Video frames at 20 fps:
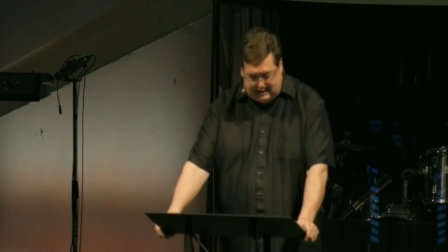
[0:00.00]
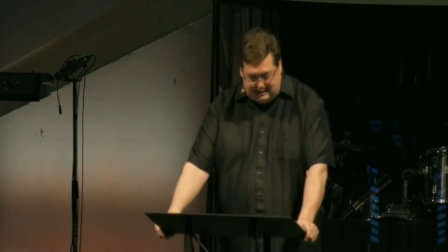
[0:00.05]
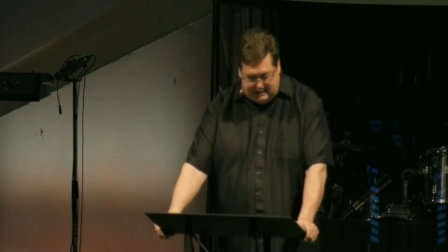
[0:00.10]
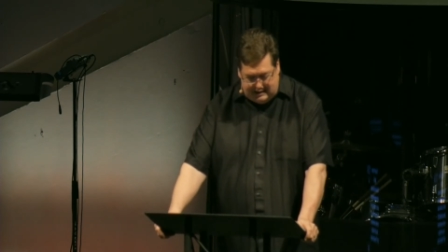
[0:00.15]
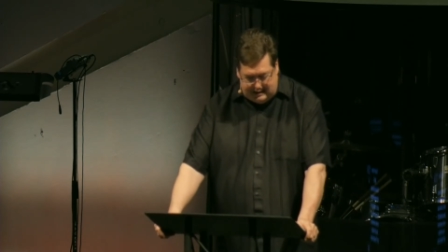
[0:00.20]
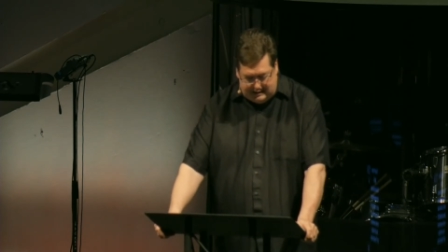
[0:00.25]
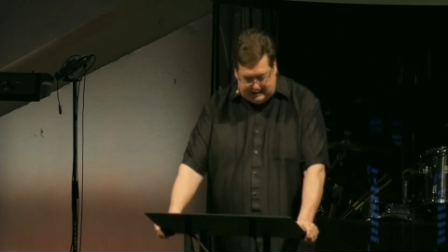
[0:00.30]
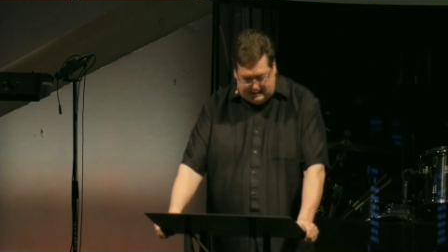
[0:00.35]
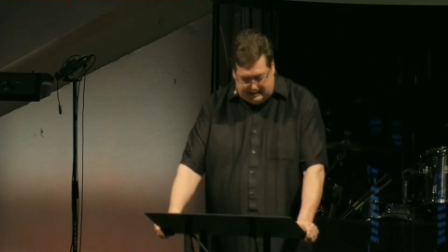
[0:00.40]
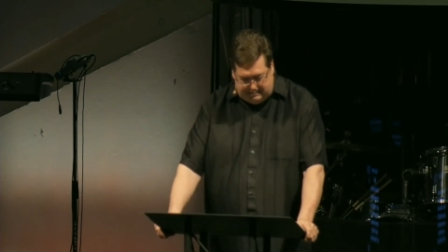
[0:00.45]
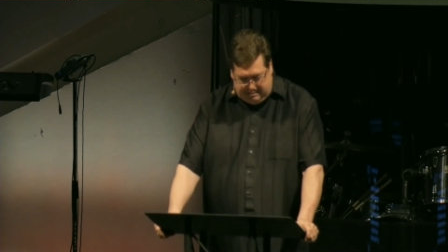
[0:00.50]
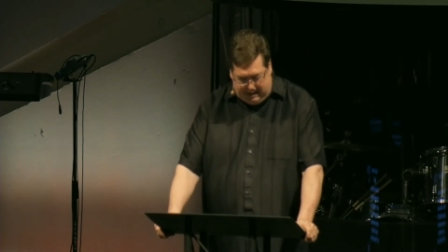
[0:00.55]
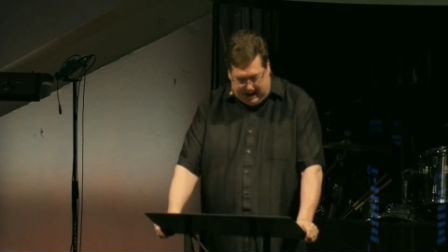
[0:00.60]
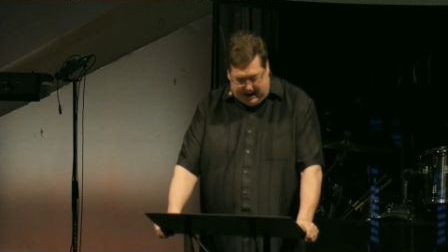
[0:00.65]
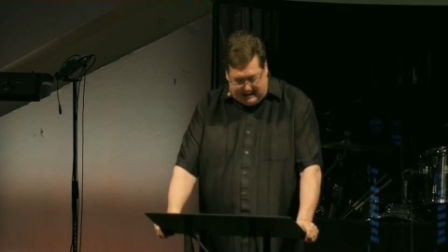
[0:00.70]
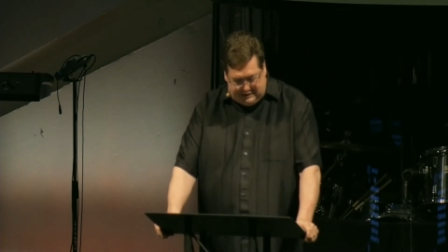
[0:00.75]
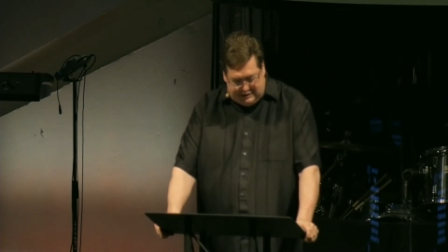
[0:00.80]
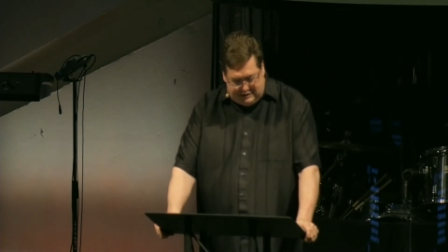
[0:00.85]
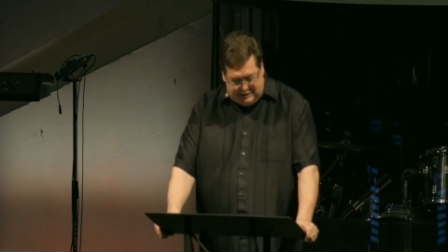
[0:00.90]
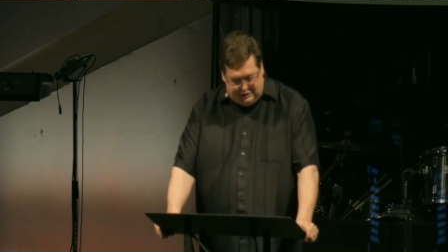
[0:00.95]
in this
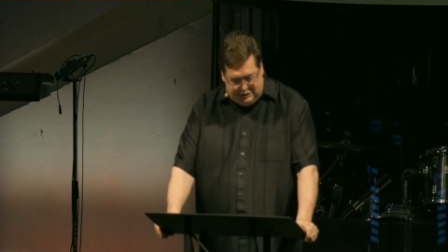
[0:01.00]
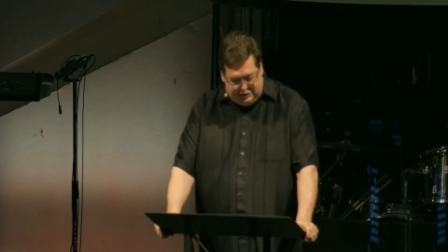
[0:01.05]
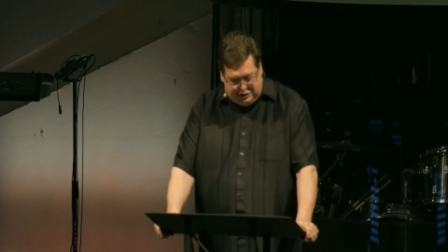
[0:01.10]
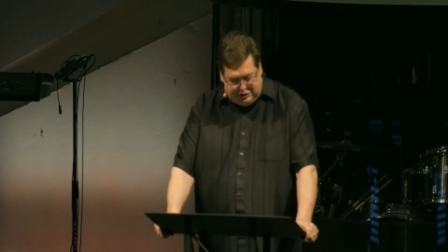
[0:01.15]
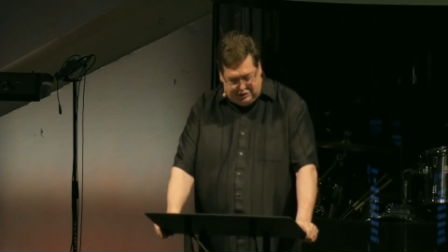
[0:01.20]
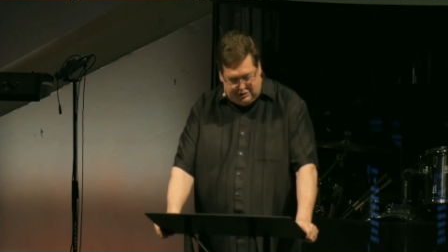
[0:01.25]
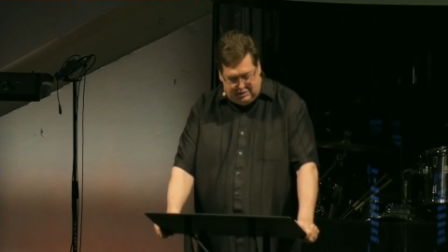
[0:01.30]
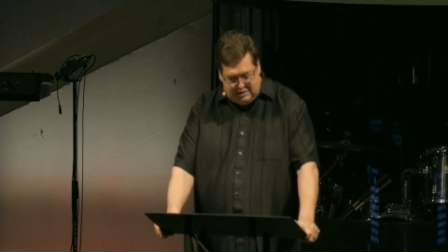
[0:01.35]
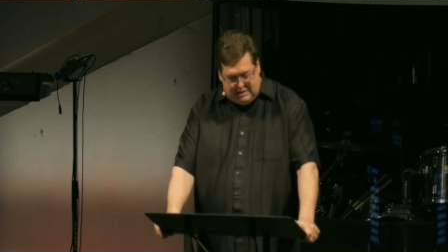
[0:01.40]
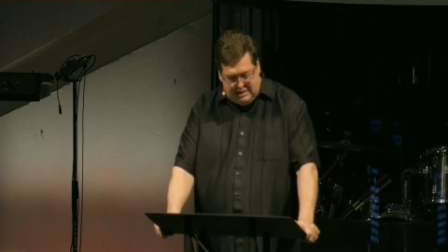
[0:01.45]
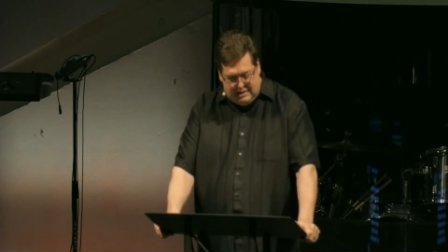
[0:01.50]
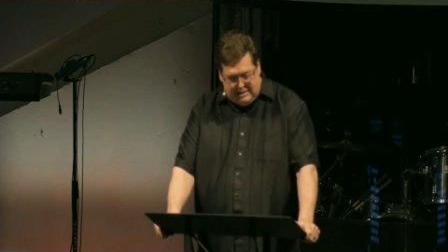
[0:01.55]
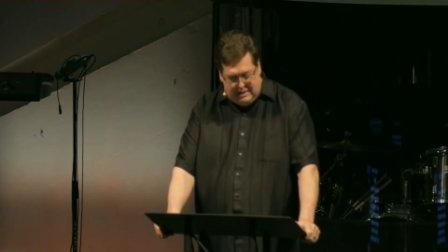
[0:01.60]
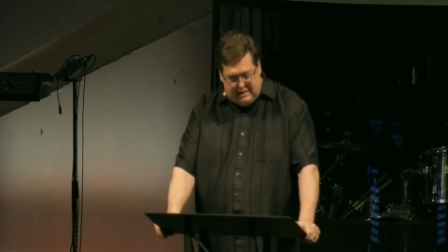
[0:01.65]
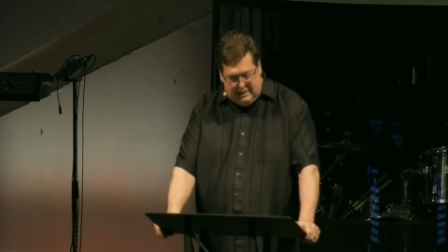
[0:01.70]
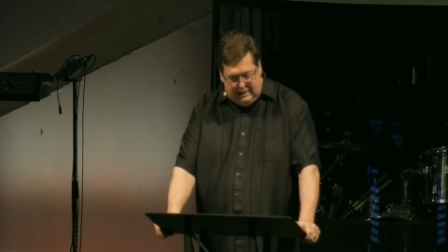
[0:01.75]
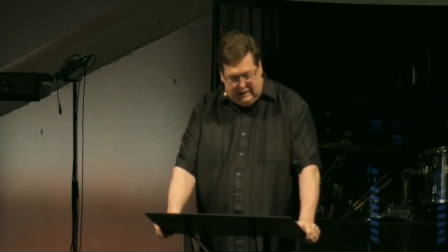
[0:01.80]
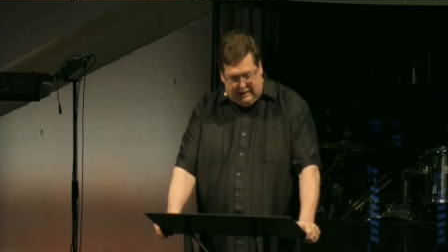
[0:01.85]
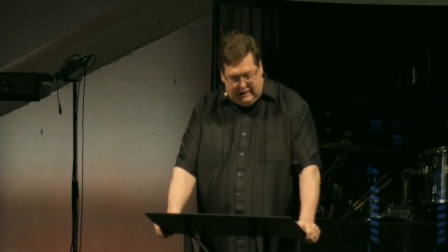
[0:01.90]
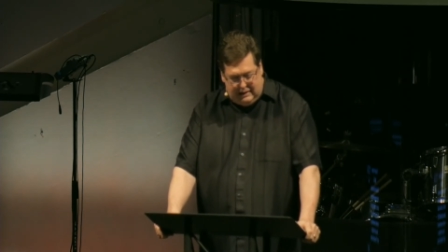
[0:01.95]
passage
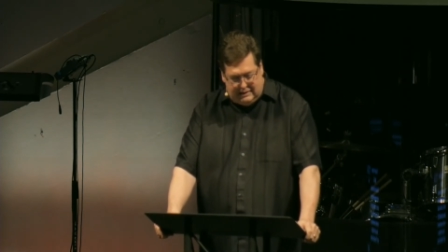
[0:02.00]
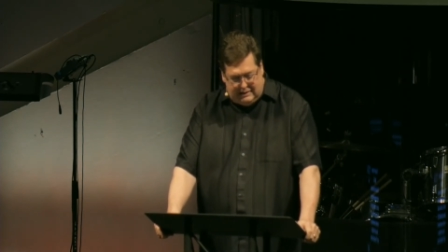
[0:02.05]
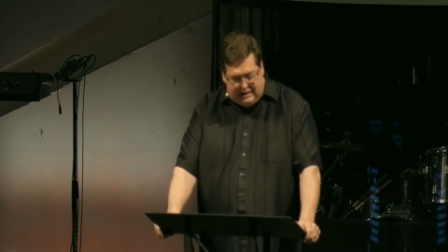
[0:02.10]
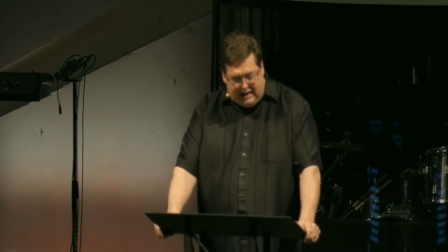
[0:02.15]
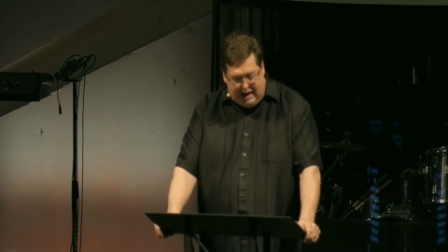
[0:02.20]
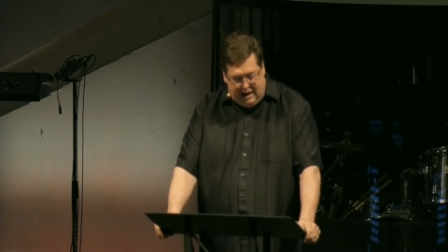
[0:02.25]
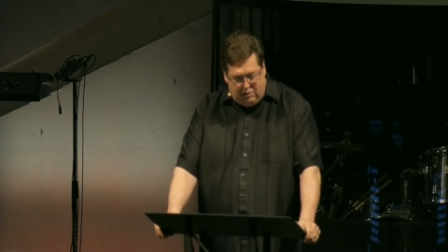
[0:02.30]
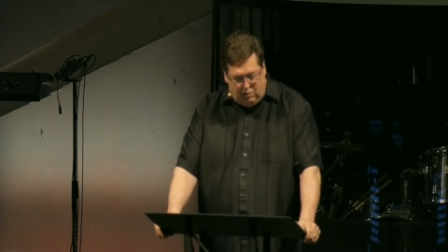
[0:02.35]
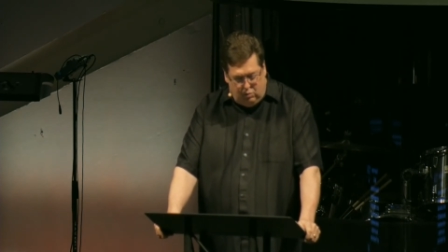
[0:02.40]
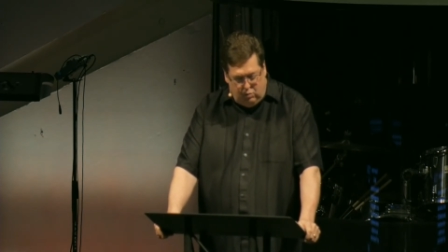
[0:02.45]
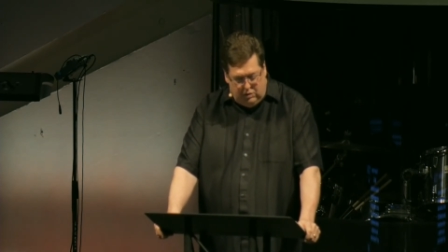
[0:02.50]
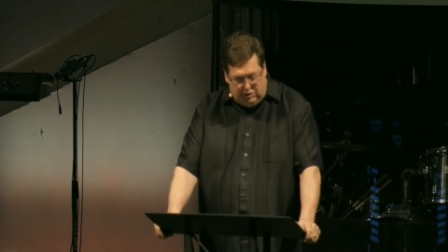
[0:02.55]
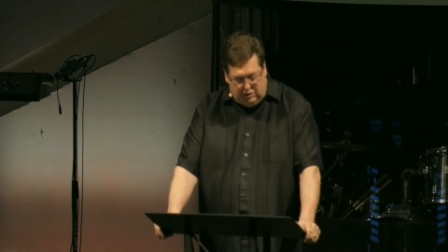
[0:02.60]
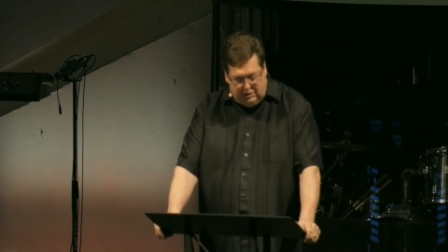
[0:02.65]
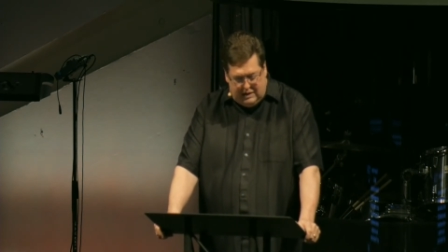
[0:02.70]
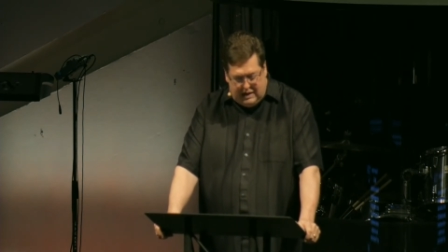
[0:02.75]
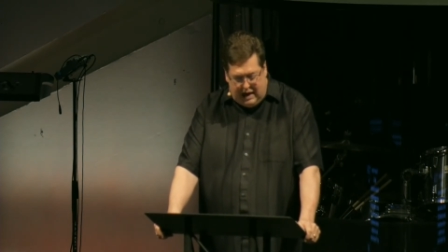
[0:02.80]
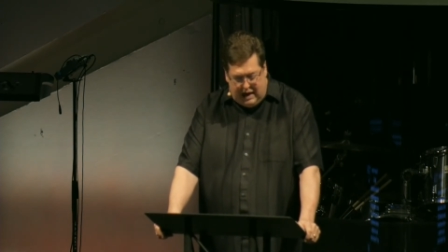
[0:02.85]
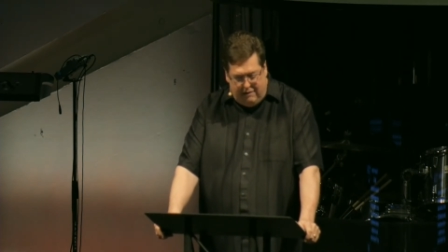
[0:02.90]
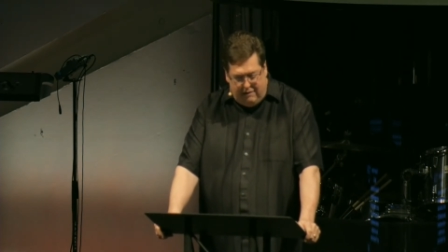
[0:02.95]
is that
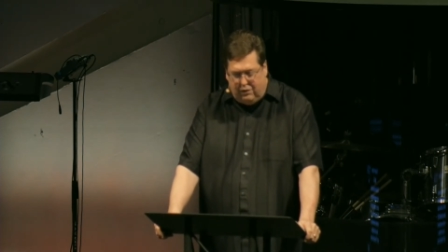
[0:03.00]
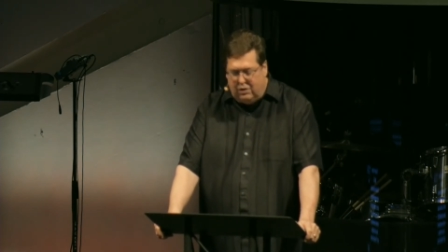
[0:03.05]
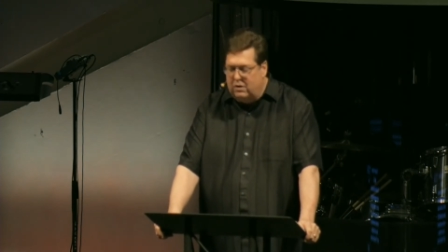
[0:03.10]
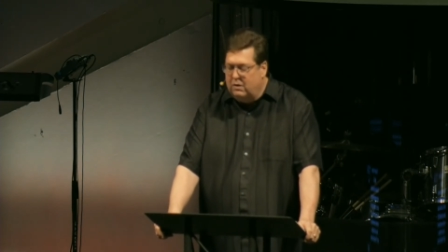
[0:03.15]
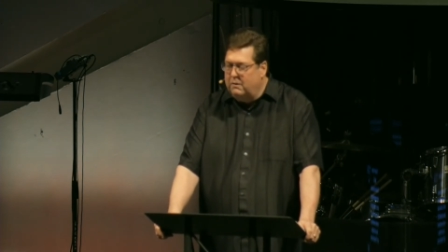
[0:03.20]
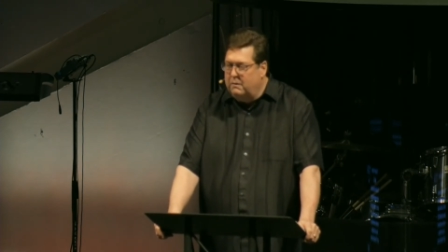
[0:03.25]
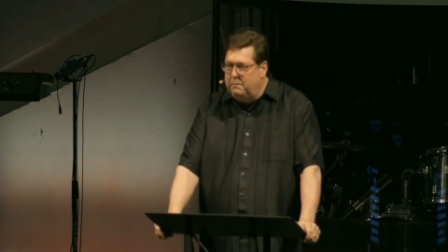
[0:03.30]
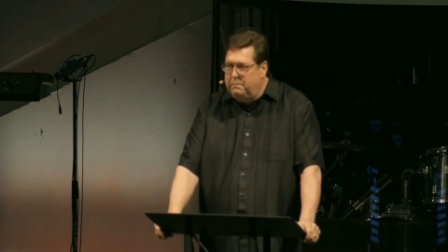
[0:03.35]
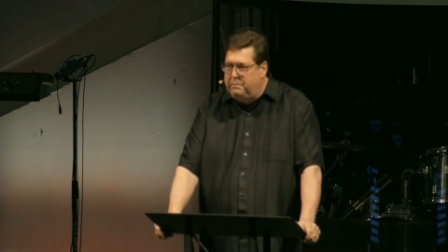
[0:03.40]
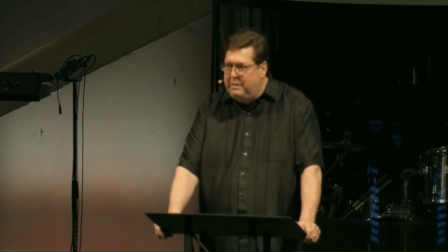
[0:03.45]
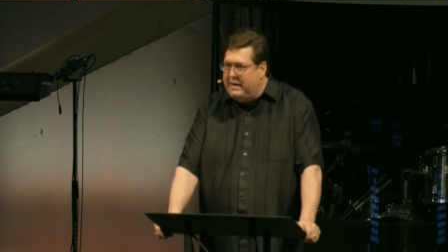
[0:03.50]
we'll never